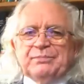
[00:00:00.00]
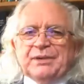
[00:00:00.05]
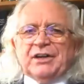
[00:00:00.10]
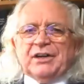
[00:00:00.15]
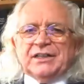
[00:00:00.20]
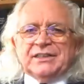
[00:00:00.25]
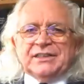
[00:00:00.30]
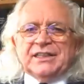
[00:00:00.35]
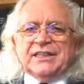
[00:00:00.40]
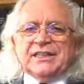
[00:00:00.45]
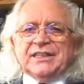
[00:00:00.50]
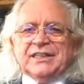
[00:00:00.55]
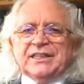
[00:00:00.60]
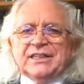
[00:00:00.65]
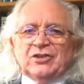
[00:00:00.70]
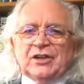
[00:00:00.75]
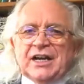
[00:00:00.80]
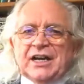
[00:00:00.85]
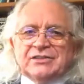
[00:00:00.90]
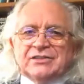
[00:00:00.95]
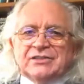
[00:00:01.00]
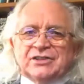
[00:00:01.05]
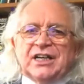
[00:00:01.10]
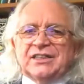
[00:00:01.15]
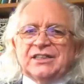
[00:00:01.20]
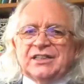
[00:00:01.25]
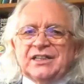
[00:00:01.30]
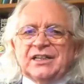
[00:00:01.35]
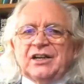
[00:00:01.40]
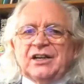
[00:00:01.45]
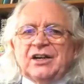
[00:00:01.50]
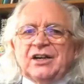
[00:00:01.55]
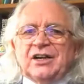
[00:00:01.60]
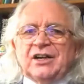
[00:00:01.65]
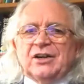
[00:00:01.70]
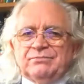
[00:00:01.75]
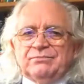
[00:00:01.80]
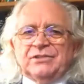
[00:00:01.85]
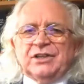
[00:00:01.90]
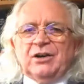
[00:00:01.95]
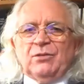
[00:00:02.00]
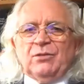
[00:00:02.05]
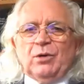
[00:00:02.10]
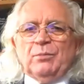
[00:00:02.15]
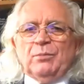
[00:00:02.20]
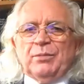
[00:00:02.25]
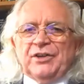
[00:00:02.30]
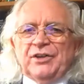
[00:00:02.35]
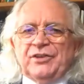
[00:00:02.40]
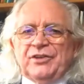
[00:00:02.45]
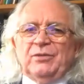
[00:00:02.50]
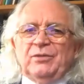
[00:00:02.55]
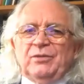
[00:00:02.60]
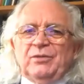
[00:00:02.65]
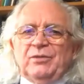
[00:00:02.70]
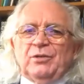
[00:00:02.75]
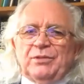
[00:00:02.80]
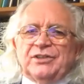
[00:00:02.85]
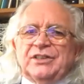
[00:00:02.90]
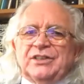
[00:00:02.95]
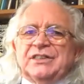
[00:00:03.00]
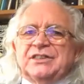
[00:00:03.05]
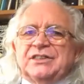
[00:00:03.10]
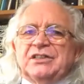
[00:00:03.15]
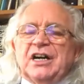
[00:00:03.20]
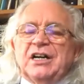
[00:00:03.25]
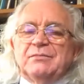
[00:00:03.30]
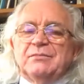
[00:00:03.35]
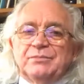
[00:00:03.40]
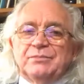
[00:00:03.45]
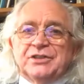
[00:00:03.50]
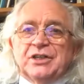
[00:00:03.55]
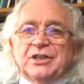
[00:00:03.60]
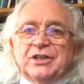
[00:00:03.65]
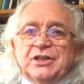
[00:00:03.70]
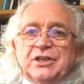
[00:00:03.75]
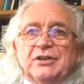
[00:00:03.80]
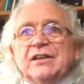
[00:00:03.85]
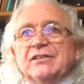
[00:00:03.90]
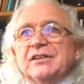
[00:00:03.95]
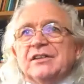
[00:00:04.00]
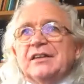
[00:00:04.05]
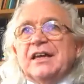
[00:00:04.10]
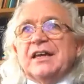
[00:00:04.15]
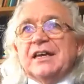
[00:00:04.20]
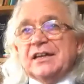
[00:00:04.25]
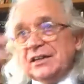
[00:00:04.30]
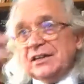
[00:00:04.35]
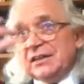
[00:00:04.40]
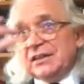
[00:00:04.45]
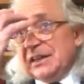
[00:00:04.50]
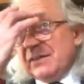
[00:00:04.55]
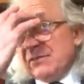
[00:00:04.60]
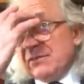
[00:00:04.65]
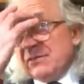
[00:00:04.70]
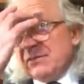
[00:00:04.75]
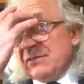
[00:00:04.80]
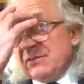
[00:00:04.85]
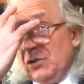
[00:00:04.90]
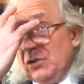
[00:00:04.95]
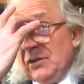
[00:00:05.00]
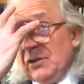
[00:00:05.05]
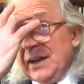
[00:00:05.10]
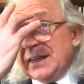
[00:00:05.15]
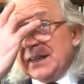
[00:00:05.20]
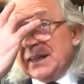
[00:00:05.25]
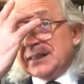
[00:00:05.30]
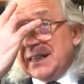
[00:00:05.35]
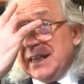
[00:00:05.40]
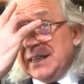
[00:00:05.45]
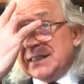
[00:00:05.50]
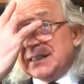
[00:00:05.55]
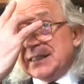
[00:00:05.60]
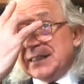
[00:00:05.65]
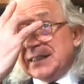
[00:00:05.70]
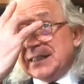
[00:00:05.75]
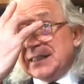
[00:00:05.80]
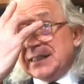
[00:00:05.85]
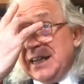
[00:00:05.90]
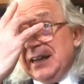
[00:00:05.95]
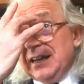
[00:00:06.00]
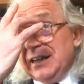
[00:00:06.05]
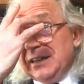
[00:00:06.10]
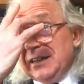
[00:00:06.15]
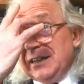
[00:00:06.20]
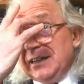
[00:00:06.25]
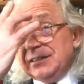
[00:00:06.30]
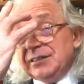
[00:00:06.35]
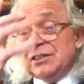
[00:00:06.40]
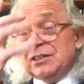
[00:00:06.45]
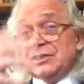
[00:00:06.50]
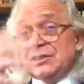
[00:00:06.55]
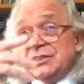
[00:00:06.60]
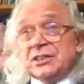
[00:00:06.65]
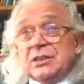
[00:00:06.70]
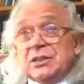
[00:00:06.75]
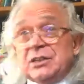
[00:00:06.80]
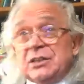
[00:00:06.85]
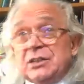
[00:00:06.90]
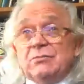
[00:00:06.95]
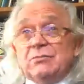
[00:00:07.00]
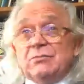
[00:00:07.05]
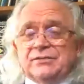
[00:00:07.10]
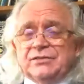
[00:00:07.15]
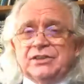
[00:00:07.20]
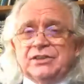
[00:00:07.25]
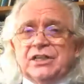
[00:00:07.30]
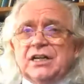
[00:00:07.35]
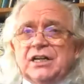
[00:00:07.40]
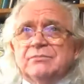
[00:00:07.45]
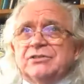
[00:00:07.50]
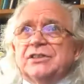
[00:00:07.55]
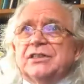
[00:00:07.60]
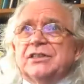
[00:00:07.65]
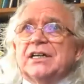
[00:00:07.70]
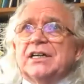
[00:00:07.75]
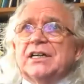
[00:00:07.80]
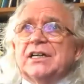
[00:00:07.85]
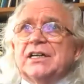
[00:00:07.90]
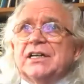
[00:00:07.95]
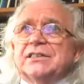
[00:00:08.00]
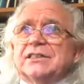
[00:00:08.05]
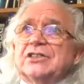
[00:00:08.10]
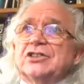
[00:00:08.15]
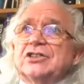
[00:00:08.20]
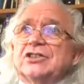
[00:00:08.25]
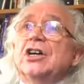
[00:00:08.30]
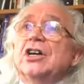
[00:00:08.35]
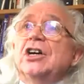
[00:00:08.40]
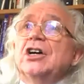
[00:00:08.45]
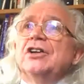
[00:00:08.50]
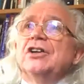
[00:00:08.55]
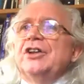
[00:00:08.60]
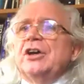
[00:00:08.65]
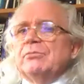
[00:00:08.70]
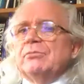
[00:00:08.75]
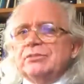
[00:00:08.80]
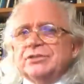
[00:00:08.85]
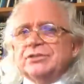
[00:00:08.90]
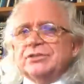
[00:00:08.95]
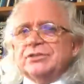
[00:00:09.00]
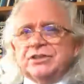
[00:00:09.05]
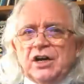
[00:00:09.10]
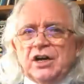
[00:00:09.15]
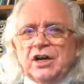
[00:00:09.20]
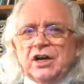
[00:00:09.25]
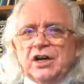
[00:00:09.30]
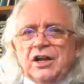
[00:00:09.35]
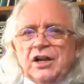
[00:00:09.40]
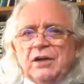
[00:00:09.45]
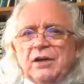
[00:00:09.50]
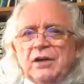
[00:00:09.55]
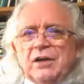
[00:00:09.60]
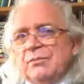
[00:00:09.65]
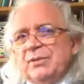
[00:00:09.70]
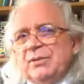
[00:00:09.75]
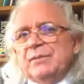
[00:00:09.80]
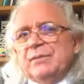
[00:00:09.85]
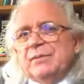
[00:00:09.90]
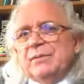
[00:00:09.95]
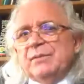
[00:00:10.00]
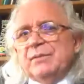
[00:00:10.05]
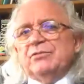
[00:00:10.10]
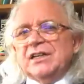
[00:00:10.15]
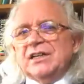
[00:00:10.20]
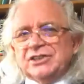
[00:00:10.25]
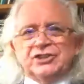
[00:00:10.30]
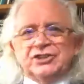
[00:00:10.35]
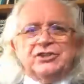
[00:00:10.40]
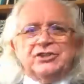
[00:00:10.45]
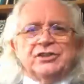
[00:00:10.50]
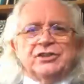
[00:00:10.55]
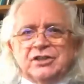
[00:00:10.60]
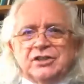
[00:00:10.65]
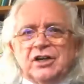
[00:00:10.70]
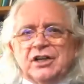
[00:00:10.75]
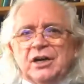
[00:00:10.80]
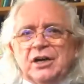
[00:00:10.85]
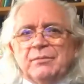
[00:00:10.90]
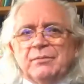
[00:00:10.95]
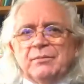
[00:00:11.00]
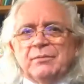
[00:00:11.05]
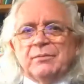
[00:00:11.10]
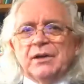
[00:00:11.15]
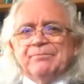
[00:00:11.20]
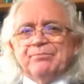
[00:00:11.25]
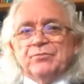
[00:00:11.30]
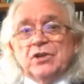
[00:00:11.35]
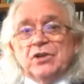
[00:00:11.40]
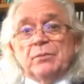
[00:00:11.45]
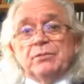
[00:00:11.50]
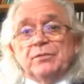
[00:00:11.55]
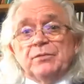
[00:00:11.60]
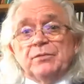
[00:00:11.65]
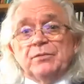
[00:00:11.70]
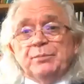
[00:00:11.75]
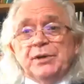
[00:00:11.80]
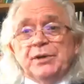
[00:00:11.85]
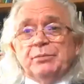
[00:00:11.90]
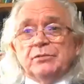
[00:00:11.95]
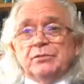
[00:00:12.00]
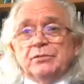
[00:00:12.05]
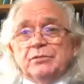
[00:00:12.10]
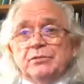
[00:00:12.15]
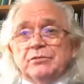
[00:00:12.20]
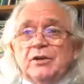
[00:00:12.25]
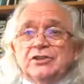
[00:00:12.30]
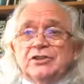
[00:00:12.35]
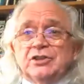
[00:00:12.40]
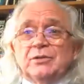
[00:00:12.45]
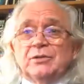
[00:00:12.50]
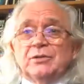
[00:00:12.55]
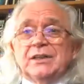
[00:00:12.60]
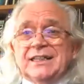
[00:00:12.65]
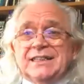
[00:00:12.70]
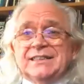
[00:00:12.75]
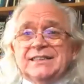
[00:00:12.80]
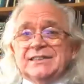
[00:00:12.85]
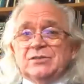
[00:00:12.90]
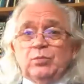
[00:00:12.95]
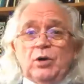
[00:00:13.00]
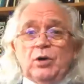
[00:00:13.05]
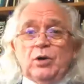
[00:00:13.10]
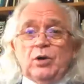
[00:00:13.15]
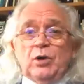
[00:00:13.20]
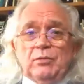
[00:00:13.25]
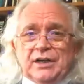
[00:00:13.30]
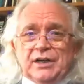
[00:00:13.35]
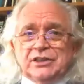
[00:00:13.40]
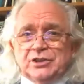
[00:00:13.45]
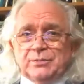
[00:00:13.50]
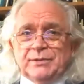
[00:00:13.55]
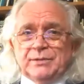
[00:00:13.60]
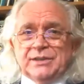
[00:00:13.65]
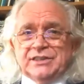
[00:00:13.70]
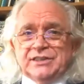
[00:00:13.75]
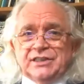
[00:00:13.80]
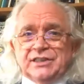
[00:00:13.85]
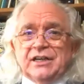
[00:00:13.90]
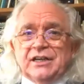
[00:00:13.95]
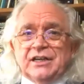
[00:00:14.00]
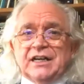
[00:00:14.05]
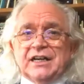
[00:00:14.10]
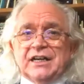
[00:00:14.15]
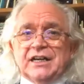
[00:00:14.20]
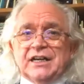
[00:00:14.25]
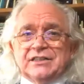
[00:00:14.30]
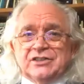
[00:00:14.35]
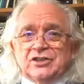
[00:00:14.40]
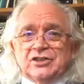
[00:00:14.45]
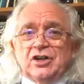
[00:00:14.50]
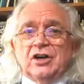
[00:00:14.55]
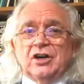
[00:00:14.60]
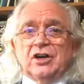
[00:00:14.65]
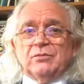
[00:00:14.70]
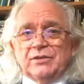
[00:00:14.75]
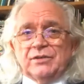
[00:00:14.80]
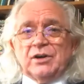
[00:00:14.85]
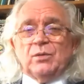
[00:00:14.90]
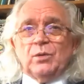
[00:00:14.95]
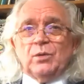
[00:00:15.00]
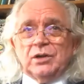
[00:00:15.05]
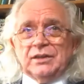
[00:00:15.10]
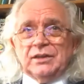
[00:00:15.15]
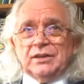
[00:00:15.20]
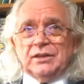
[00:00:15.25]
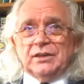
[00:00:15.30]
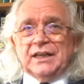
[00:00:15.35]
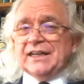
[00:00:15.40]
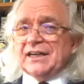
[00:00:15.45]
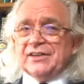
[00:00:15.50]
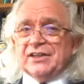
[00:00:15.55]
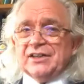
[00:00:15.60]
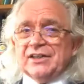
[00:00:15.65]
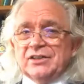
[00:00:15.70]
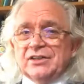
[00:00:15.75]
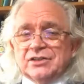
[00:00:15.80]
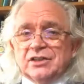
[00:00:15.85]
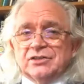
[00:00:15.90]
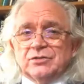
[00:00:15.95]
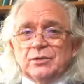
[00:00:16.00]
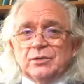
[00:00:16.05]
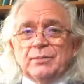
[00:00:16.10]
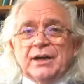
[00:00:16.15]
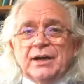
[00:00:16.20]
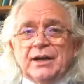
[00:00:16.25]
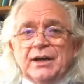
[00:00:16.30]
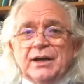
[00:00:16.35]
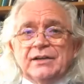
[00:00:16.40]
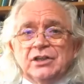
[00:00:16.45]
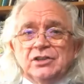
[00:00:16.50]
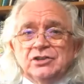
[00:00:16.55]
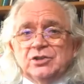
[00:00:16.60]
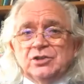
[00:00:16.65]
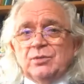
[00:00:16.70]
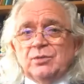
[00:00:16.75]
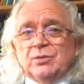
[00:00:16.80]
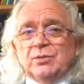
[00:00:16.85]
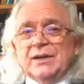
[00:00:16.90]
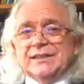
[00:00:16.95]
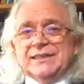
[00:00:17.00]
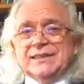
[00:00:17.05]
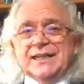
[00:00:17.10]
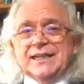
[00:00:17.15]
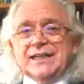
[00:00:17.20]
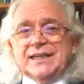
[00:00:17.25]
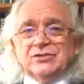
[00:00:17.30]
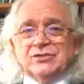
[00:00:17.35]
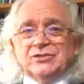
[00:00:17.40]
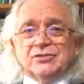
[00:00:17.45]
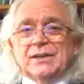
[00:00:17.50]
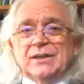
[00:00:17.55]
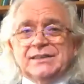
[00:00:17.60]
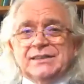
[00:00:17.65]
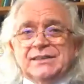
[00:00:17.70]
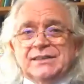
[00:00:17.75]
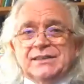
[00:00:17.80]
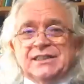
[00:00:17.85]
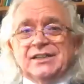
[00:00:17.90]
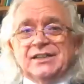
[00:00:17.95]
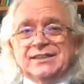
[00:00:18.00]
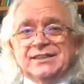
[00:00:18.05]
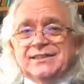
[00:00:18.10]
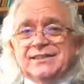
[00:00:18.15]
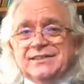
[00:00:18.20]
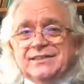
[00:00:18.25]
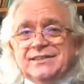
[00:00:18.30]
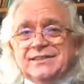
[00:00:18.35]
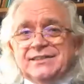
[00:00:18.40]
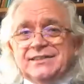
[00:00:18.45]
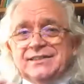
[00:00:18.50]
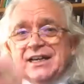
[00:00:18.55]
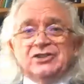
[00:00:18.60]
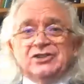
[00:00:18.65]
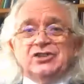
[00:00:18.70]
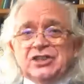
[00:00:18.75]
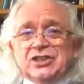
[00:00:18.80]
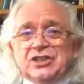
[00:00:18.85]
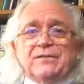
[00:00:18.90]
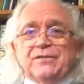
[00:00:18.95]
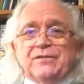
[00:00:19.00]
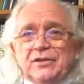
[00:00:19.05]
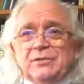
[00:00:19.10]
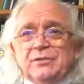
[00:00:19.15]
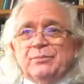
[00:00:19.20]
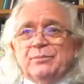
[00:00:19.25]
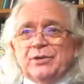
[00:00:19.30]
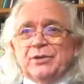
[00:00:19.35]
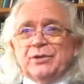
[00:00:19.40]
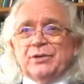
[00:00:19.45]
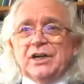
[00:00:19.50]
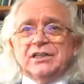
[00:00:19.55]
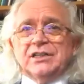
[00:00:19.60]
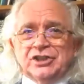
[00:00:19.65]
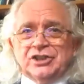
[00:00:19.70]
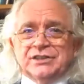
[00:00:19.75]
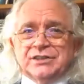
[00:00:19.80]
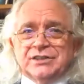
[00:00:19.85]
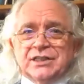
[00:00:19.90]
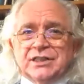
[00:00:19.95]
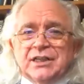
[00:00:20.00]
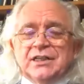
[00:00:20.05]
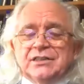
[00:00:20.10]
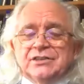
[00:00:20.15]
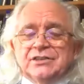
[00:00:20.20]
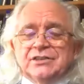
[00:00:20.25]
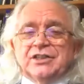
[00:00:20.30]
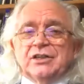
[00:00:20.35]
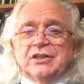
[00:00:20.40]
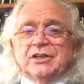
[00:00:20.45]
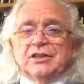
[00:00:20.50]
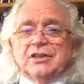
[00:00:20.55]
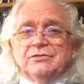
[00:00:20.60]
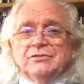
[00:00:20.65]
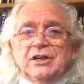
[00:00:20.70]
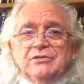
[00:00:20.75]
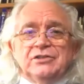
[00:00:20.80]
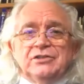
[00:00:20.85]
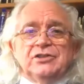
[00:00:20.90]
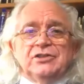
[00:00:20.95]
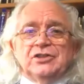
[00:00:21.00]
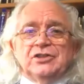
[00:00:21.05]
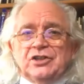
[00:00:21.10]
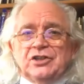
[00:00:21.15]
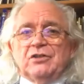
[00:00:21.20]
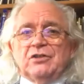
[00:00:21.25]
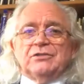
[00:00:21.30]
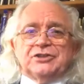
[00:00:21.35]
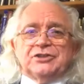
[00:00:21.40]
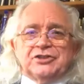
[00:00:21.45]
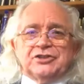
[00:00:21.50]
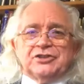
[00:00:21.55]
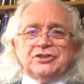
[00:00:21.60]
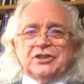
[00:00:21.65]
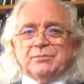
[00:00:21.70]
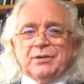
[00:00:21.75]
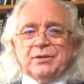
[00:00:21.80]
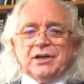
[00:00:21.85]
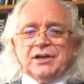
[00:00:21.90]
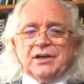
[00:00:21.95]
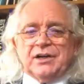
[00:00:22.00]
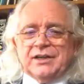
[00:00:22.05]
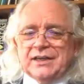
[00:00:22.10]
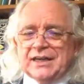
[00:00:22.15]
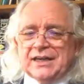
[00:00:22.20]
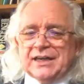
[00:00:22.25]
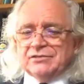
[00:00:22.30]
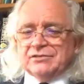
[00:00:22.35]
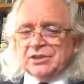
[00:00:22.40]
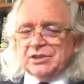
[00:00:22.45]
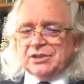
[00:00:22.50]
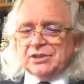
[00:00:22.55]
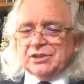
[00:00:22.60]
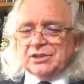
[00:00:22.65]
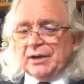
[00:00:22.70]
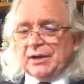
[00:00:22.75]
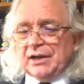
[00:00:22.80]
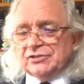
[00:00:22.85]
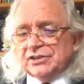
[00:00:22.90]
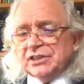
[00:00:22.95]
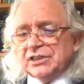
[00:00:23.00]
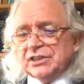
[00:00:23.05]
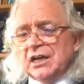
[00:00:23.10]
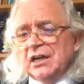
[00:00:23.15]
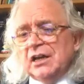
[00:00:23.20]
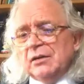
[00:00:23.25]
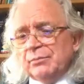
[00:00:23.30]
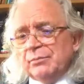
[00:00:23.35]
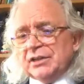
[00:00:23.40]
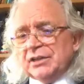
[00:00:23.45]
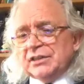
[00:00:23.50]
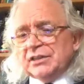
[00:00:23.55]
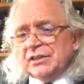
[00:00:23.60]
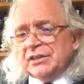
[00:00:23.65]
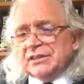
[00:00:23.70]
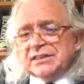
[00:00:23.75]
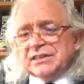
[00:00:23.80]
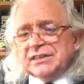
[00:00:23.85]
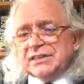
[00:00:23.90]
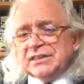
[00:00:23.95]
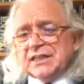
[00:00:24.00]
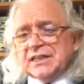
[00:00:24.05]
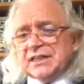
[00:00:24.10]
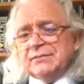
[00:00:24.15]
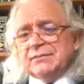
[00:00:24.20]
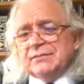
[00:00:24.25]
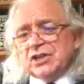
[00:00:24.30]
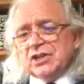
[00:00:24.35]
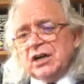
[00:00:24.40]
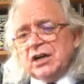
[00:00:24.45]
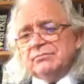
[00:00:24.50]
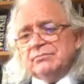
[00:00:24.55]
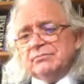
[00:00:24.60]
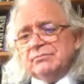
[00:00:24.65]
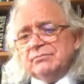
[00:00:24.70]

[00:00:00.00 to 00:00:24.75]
better ideas. They look outside and they think, oh, no, I won't bother this time. So now that they've got more access, some run at different times of days, etc. Numbers have gone up, number of people registering has gone up, number of people going to at least one branch meeting has gone. We've got one lady, I think, has gone to about 28 or 29 different branches. So, you're not restricted by county boundaries. But at the same time,